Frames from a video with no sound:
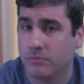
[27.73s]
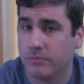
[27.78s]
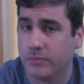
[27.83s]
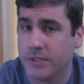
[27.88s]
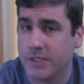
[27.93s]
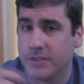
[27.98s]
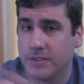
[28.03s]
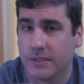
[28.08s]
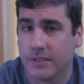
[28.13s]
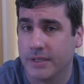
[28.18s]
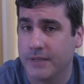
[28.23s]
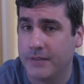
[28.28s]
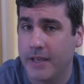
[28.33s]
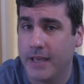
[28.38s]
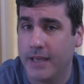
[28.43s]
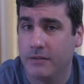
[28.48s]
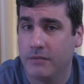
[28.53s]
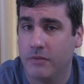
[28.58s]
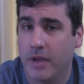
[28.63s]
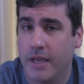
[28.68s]
Please click on
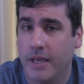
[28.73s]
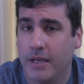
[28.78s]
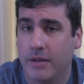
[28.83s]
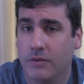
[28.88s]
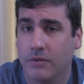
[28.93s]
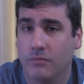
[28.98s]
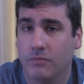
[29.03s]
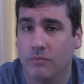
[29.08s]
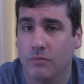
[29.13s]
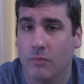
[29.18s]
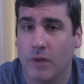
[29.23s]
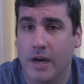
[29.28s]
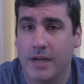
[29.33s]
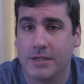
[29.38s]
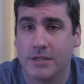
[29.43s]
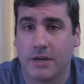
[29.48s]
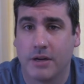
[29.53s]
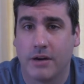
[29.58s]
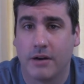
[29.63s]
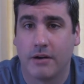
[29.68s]
that and
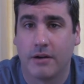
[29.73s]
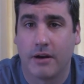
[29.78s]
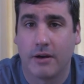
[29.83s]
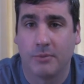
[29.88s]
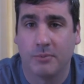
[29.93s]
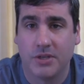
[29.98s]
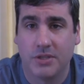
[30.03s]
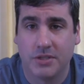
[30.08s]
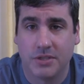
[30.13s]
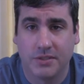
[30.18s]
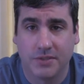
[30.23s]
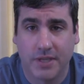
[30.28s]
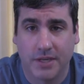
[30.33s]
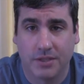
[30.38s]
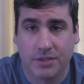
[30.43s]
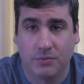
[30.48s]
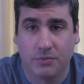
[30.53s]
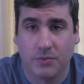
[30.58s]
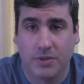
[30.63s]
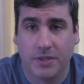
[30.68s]
watch our RPG
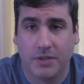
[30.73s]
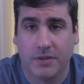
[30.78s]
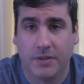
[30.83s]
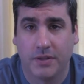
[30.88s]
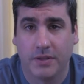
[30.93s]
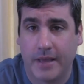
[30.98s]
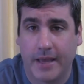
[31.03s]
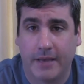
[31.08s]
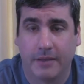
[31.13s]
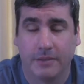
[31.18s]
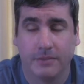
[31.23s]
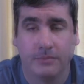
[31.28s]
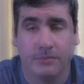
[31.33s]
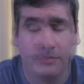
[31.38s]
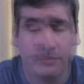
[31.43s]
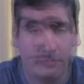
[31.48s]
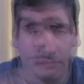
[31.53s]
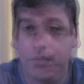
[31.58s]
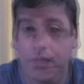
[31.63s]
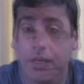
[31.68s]
session with Alan.
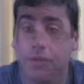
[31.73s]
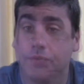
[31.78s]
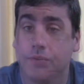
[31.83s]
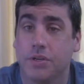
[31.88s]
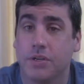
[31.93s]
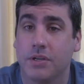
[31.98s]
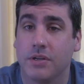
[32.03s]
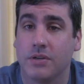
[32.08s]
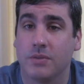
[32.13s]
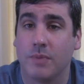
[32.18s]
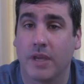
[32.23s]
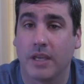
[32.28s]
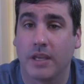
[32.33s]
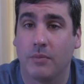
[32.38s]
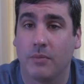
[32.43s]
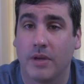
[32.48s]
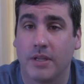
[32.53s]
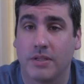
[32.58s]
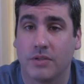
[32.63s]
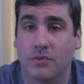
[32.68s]
Tiny Frontiers, Mecha
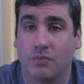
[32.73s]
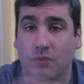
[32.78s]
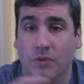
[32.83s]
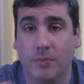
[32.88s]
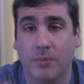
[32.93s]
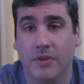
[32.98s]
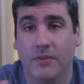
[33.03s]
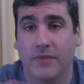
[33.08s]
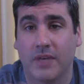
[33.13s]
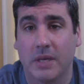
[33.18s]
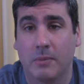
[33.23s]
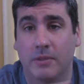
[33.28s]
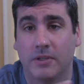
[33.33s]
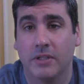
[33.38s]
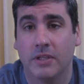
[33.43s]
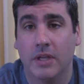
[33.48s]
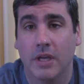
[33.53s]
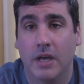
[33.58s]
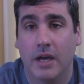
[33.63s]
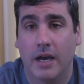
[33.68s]
and Monsters will be
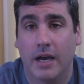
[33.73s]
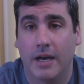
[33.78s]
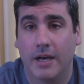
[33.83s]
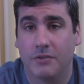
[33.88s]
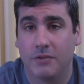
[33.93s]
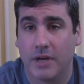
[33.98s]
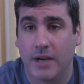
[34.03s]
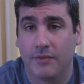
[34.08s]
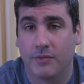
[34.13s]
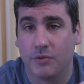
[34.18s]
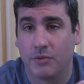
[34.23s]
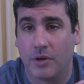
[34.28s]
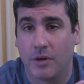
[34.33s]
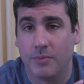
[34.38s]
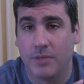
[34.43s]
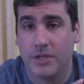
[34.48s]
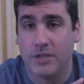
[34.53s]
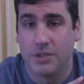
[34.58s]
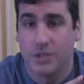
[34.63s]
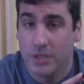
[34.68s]
available on
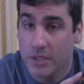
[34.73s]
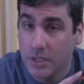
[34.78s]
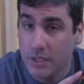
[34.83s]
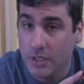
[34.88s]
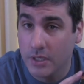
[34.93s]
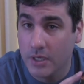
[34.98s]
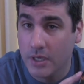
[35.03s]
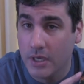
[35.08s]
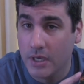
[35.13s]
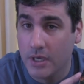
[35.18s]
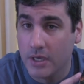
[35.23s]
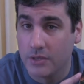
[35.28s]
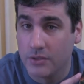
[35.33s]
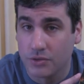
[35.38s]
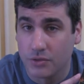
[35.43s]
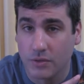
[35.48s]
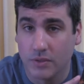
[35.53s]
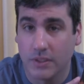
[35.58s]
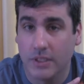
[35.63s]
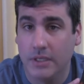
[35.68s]
DriveThruRPG
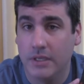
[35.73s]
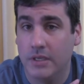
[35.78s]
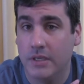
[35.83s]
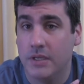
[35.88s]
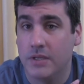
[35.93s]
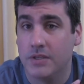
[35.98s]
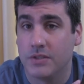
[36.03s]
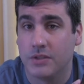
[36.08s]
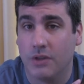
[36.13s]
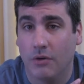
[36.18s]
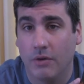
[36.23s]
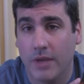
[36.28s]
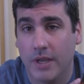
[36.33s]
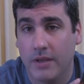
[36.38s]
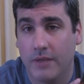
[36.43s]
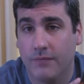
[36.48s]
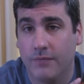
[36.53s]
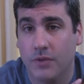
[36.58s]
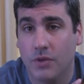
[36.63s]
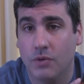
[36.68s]
shortly, so
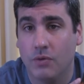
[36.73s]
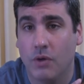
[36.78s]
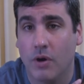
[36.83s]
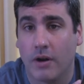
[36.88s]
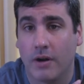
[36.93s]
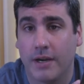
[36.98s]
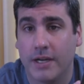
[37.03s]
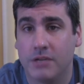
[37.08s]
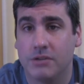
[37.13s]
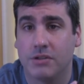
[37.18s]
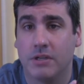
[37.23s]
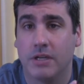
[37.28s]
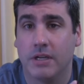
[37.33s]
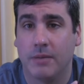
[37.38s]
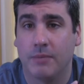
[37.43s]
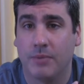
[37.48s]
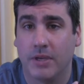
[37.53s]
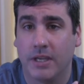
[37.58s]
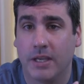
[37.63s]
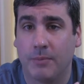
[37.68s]
if you are interested
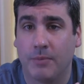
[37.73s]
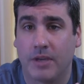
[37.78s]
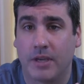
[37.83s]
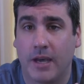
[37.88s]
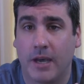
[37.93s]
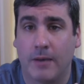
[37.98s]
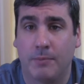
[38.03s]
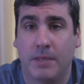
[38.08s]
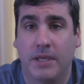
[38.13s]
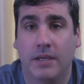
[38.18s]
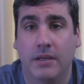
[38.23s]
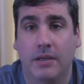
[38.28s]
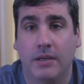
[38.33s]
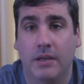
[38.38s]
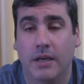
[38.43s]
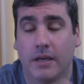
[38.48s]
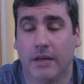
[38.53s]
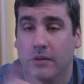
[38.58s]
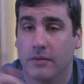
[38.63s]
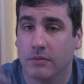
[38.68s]
in picking up a copy
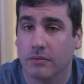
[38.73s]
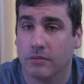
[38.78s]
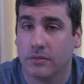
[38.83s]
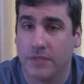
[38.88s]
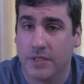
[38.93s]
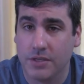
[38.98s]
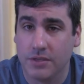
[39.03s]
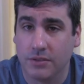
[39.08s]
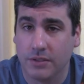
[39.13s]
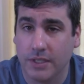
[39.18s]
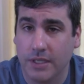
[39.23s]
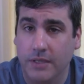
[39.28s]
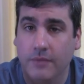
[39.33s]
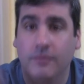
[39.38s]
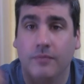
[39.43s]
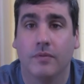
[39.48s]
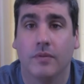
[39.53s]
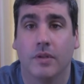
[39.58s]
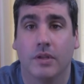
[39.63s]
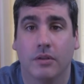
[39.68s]

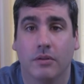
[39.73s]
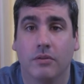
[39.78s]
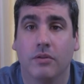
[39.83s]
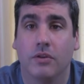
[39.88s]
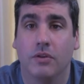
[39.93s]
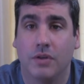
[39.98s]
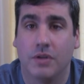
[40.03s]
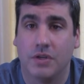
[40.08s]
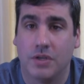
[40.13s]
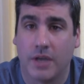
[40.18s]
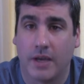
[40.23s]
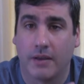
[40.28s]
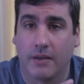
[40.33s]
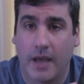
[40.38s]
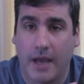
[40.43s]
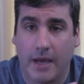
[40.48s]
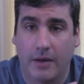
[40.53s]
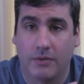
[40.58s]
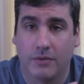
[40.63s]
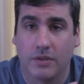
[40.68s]
digitally, you can check
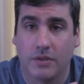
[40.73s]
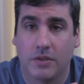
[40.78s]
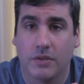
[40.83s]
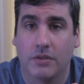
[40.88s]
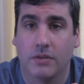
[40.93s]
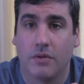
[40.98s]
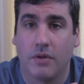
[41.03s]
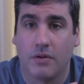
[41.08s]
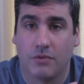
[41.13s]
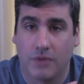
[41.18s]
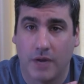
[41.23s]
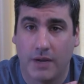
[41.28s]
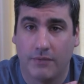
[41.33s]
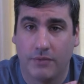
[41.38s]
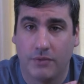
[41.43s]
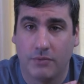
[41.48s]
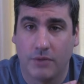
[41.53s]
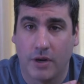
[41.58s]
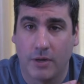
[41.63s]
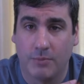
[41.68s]
out
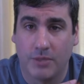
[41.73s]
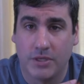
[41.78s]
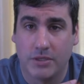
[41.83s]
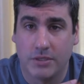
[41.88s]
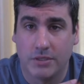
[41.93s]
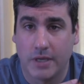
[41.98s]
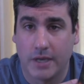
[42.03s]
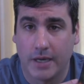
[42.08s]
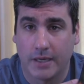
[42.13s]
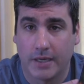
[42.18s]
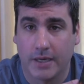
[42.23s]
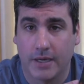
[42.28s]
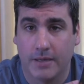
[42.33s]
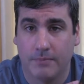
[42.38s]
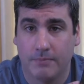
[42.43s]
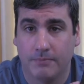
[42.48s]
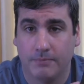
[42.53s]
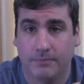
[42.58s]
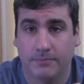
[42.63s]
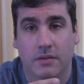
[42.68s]

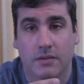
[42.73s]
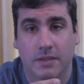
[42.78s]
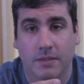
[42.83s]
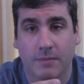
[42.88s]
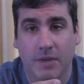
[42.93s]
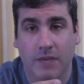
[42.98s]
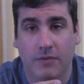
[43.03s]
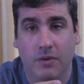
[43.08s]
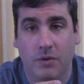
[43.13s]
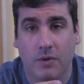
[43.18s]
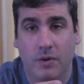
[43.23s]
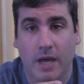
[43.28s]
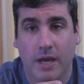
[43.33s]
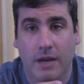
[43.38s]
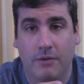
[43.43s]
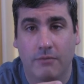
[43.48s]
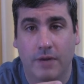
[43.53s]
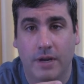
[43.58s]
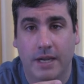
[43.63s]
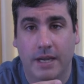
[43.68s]
DriveThruRPG.com. So let me give you
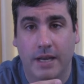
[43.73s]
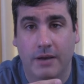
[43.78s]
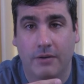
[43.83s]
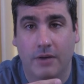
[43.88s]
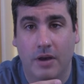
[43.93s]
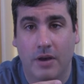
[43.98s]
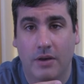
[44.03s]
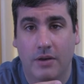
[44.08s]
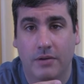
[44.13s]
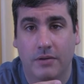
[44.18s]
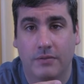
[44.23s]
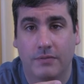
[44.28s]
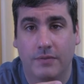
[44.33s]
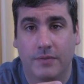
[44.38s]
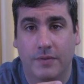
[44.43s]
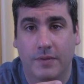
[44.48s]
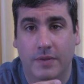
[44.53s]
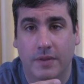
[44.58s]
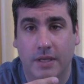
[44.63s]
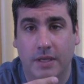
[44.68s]
a rundown
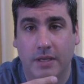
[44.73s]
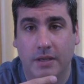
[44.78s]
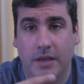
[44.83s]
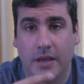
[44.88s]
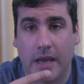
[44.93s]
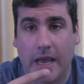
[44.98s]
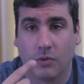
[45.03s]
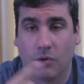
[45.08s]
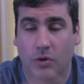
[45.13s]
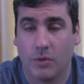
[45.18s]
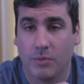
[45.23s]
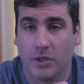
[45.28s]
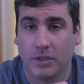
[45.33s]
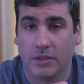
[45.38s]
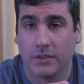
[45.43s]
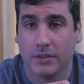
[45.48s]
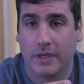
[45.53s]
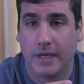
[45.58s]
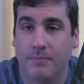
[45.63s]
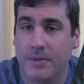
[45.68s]
of the core
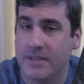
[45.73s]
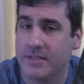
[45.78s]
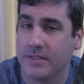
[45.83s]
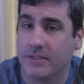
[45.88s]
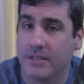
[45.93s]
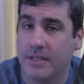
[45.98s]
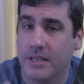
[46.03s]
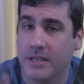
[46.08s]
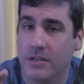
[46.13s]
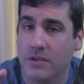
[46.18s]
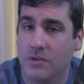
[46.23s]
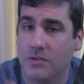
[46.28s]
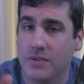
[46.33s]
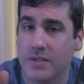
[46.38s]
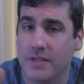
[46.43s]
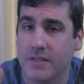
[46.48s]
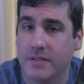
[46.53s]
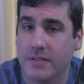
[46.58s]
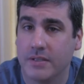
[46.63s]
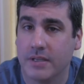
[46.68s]
book. Basically, it
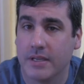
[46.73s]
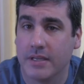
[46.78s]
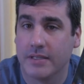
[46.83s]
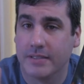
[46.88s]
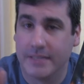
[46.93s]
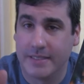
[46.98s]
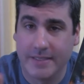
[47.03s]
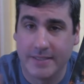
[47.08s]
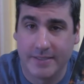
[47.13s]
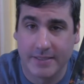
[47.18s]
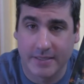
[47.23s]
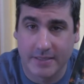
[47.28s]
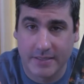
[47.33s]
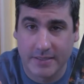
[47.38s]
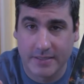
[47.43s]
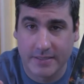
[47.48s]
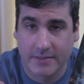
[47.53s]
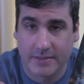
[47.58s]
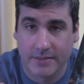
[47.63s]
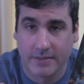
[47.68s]
uses
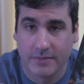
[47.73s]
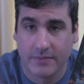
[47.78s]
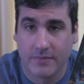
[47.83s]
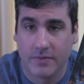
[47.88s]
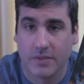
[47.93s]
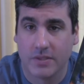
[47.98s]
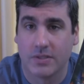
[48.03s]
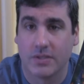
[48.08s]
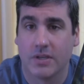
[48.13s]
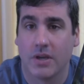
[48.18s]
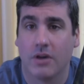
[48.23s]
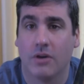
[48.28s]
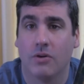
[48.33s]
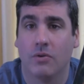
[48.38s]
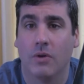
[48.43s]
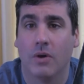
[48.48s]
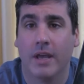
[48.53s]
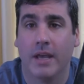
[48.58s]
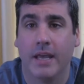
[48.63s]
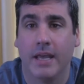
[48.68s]
D6s.
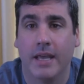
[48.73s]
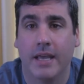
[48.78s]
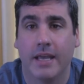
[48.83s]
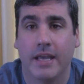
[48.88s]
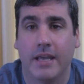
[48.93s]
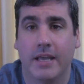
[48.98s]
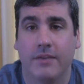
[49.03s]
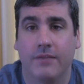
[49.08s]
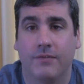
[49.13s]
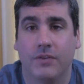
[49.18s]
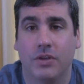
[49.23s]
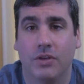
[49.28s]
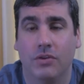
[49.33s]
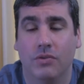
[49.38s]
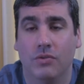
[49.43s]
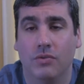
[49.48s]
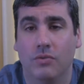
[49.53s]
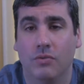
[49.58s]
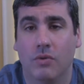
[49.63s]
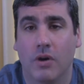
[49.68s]
So if
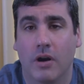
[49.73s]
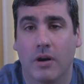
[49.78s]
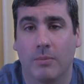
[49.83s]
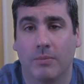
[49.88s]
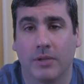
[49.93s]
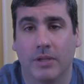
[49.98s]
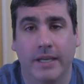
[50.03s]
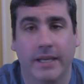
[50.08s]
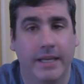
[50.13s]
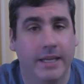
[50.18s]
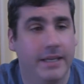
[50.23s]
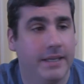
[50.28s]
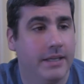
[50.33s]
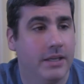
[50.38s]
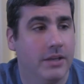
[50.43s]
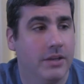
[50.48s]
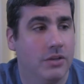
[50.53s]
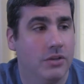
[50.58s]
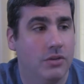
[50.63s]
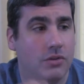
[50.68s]
you are
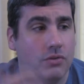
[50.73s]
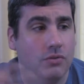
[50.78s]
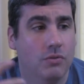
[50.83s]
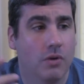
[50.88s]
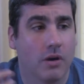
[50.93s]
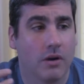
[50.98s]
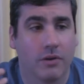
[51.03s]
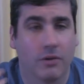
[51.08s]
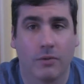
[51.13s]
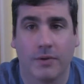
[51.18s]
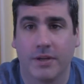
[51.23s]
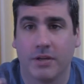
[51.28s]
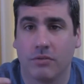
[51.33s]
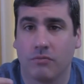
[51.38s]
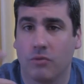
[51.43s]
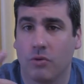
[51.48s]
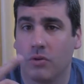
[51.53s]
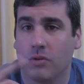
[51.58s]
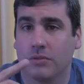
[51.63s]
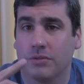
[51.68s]
playing, you are going to
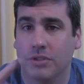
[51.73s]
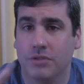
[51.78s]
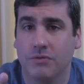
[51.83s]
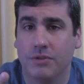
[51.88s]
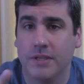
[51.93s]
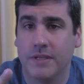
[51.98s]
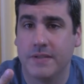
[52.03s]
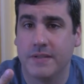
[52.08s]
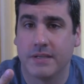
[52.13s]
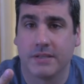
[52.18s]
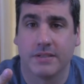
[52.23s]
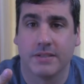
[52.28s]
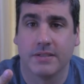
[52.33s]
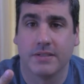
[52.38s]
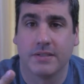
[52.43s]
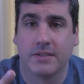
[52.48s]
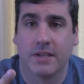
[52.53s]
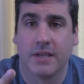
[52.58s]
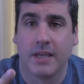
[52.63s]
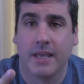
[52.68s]
roll 2
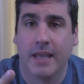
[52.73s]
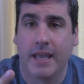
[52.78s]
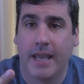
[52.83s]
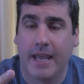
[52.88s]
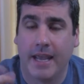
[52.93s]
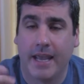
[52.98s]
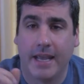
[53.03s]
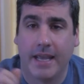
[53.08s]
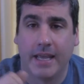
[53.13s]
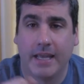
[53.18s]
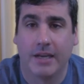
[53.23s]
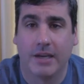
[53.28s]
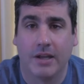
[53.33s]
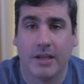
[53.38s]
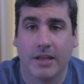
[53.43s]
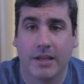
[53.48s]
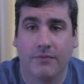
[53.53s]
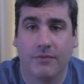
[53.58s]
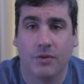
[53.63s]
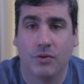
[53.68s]
D6s,
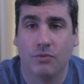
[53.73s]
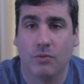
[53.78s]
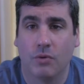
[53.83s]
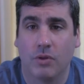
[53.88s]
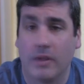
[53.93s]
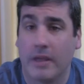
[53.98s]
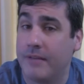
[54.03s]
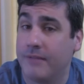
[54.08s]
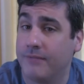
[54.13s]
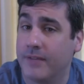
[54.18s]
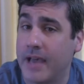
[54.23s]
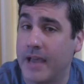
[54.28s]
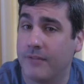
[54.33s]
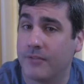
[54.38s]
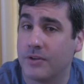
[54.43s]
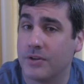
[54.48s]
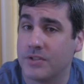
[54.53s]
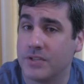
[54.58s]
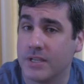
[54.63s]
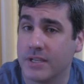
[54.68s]
and if you roll a
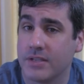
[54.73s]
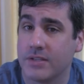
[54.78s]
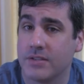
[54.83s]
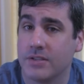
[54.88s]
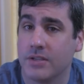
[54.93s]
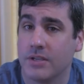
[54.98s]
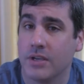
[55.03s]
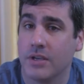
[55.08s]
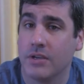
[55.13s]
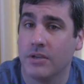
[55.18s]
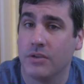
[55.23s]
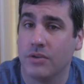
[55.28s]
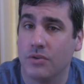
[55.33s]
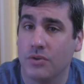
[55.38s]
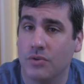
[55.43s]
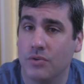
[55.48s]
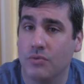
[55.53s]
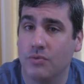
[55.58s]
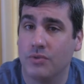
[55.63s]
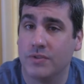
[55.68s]
5 or 6,
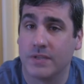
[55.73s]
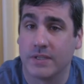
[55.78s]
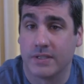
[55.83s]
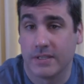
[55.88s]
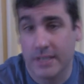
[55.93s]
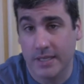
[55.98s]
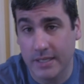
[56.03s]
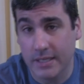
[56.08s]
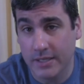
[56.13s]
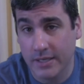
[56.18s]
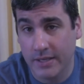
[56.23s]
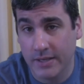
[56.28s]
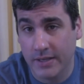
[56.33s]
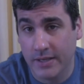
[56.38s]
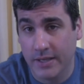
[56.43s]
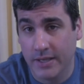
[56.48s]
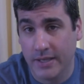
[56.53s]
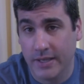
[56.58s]
you succeed.